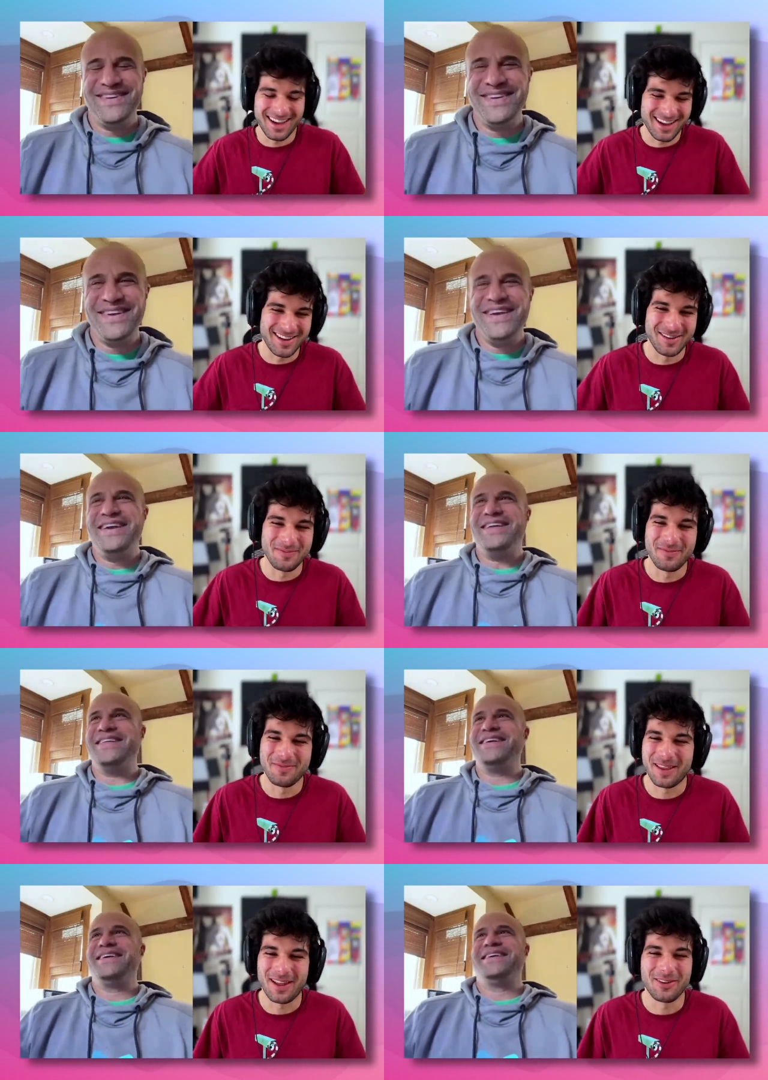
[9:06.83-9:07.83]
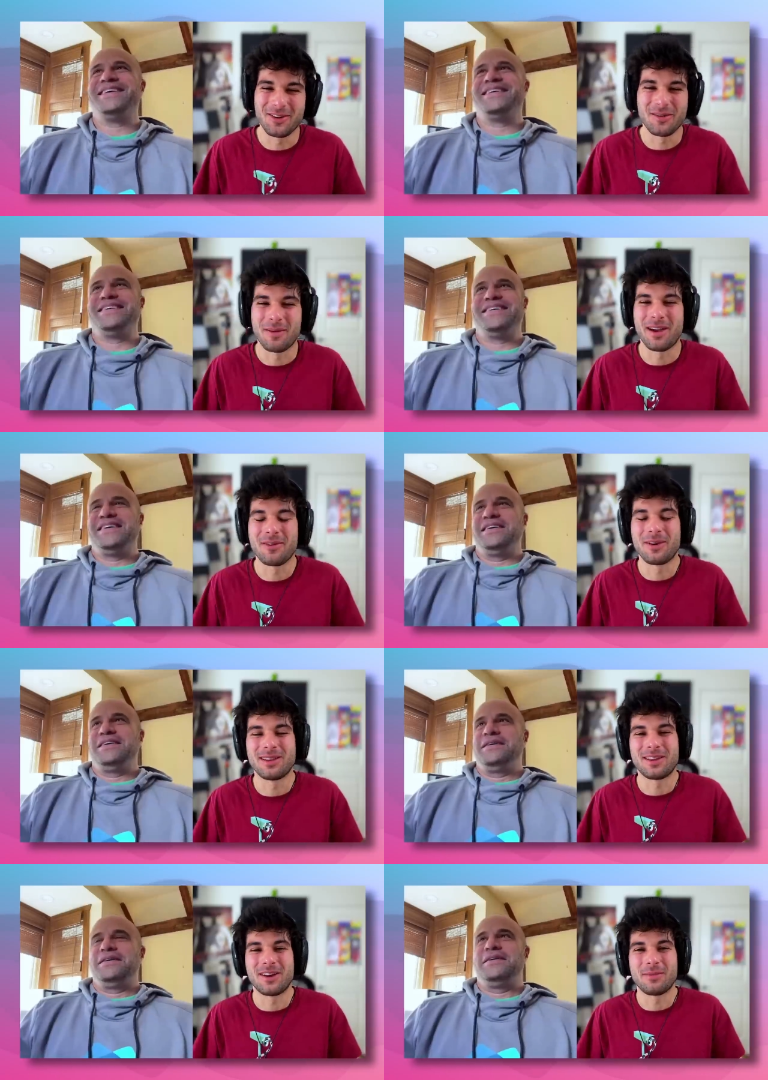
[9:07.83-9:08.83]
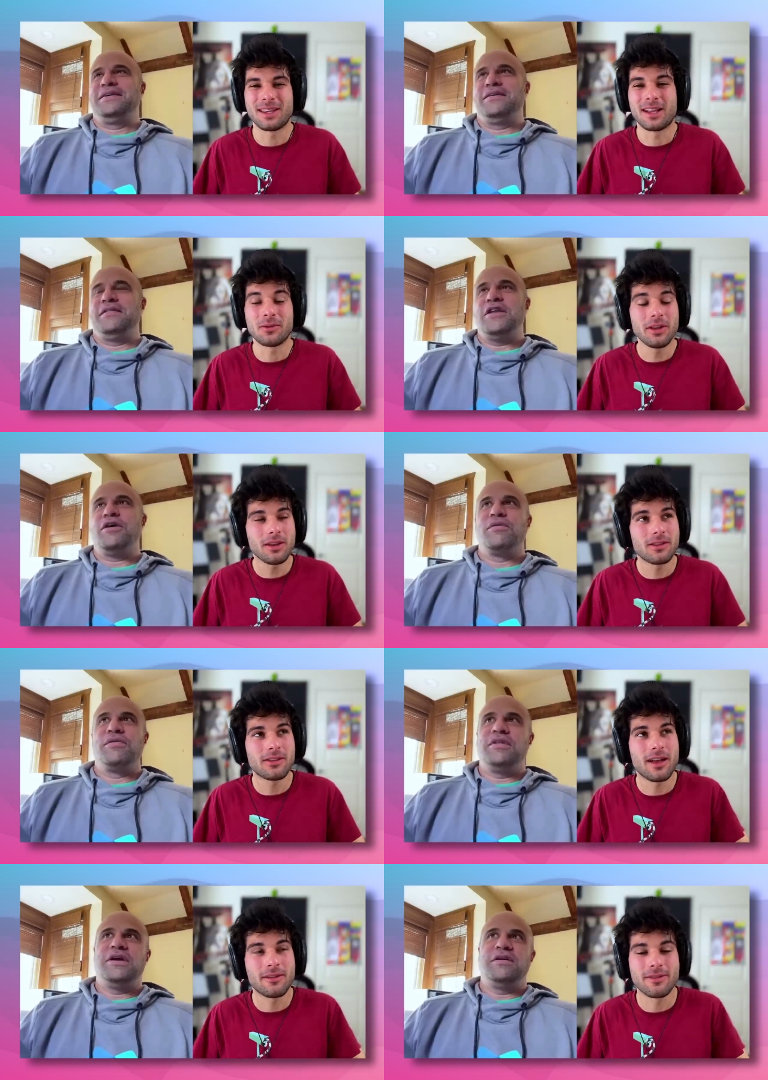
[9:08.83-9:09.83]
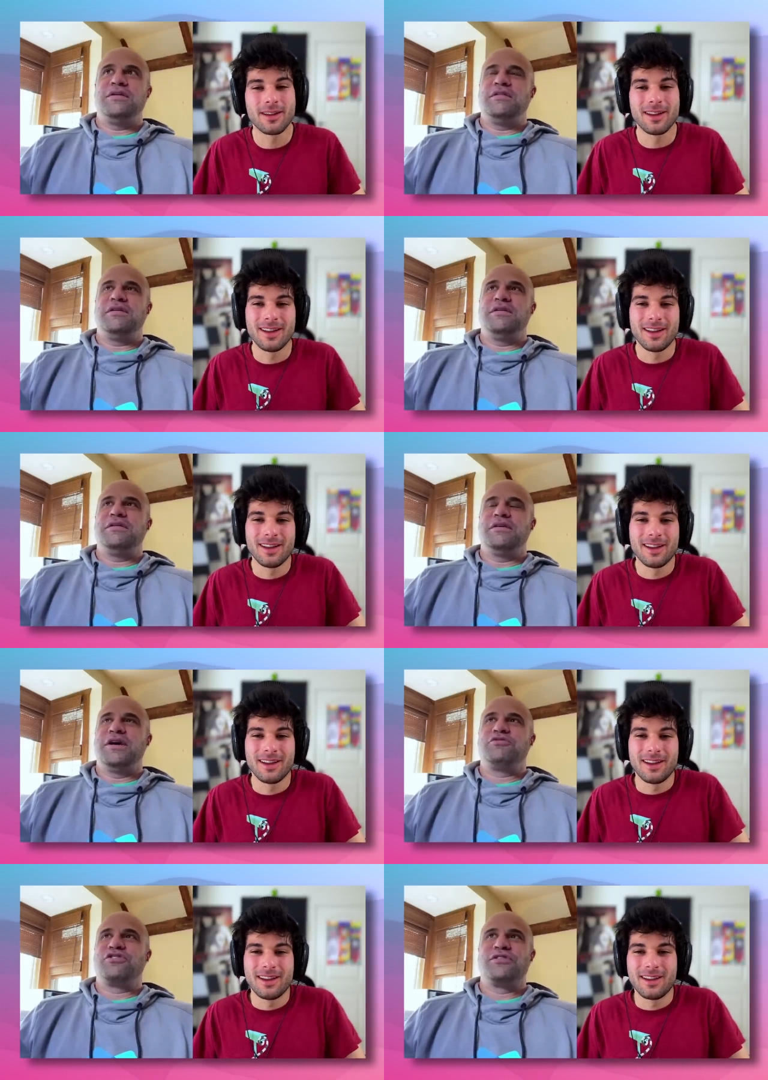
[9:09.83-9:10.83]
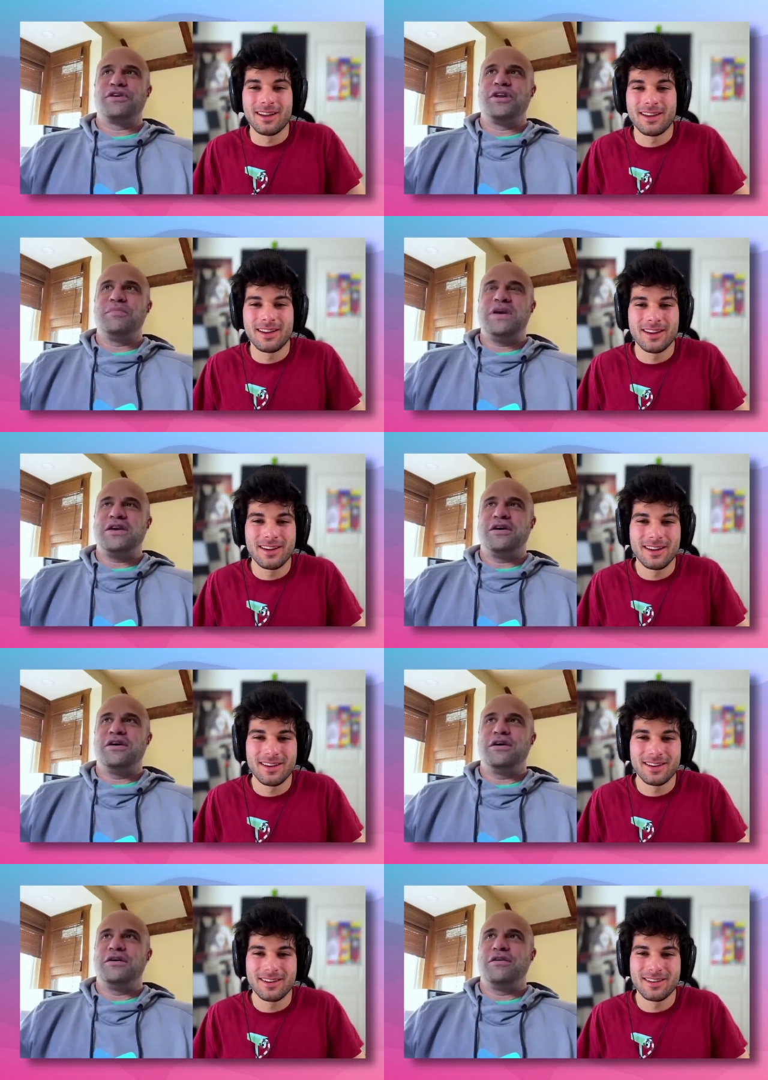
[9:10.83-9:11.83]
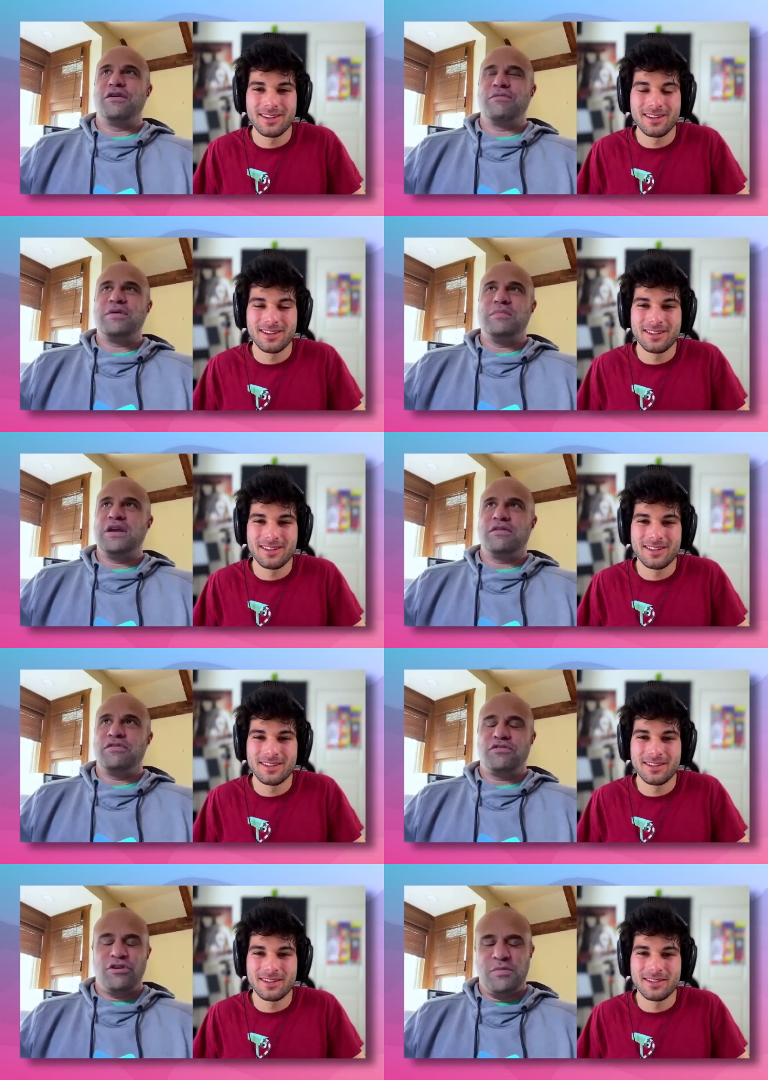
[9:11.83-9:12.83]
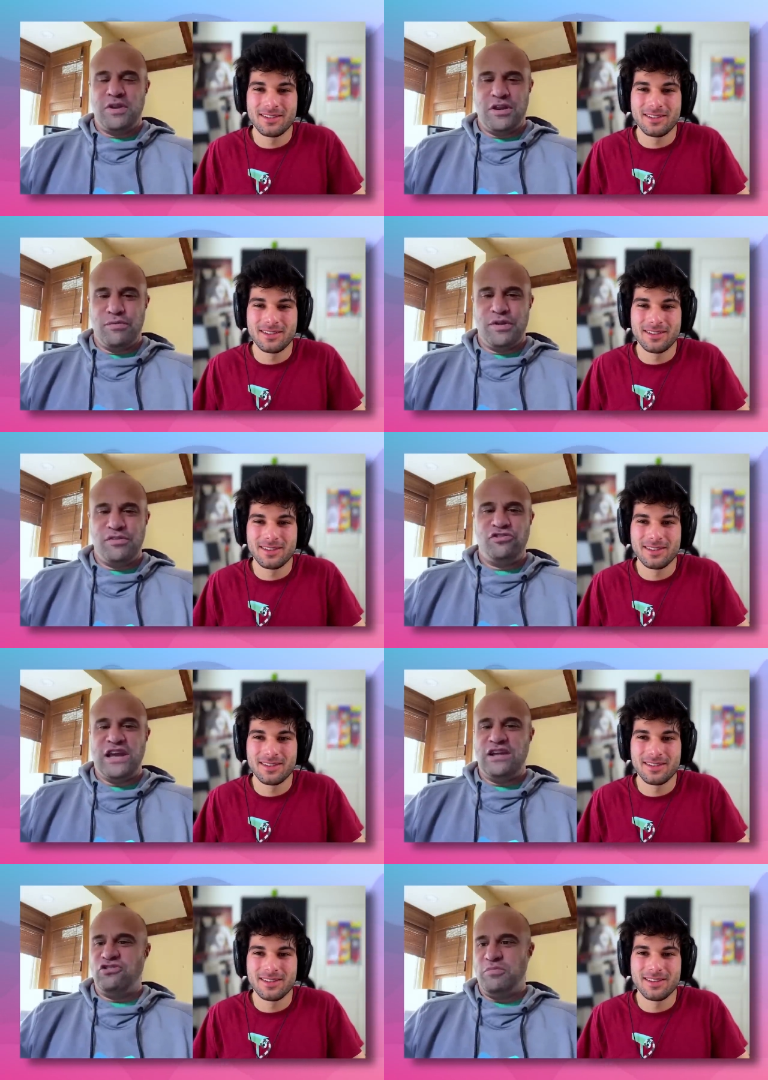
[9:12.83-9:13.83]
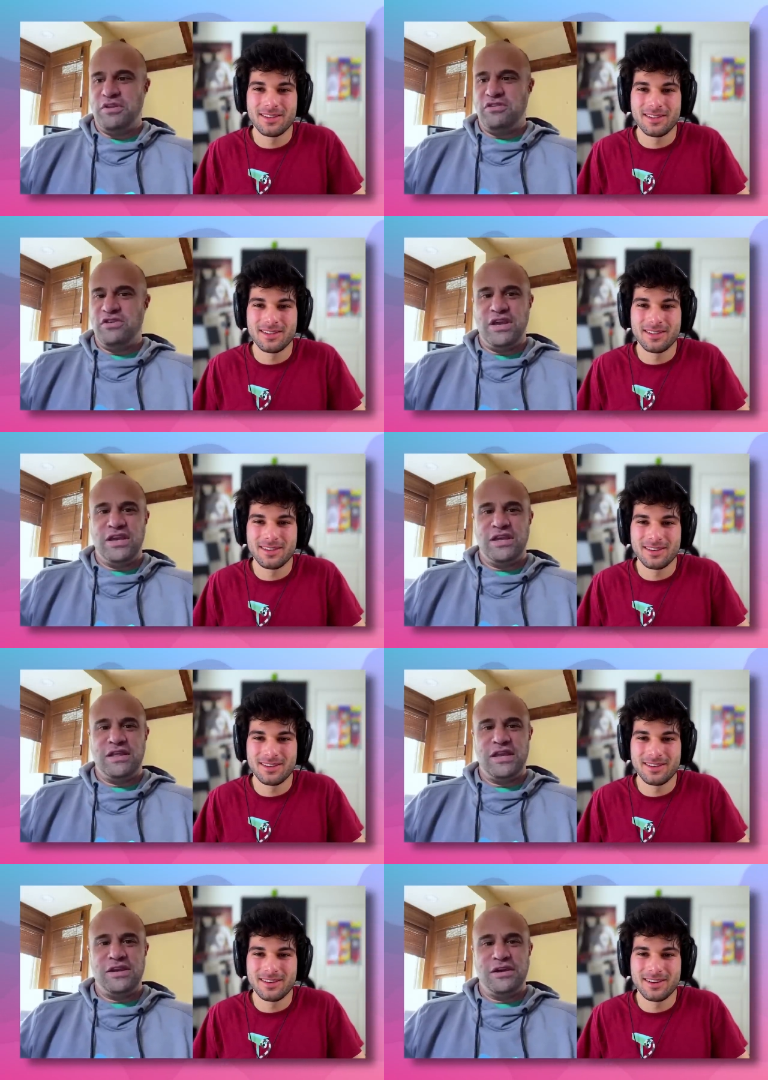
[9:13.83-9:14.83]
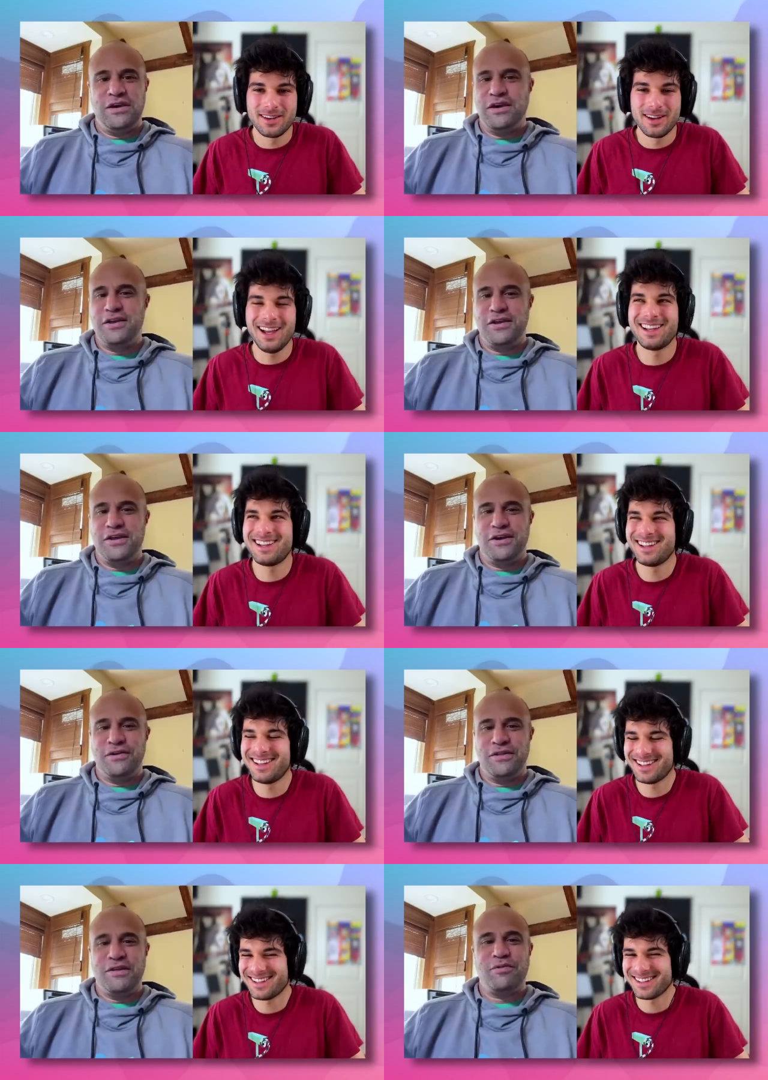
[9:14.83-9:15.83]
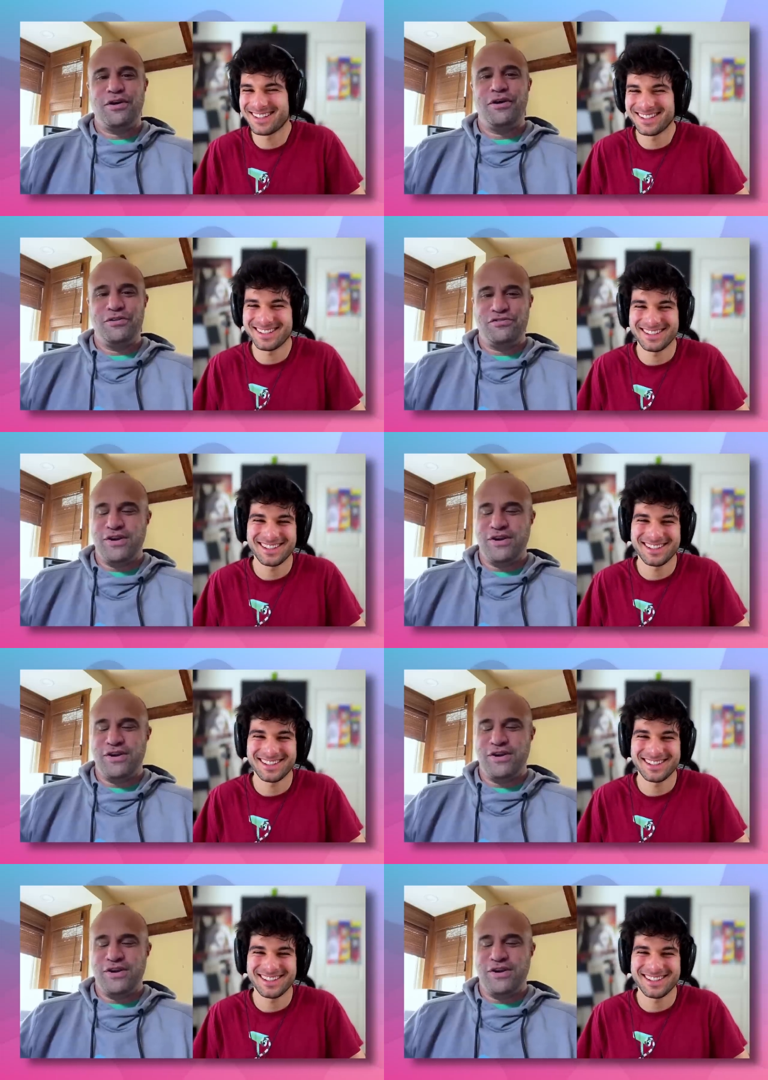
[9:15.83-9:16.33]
Speaker 1: um, I don't know where my mind went there, but that's really good stuff.
Speaker 2: I'm sure they're going to make a, a, remake of the Terminator with Chat GPT, and then uh, you know, and then we're all in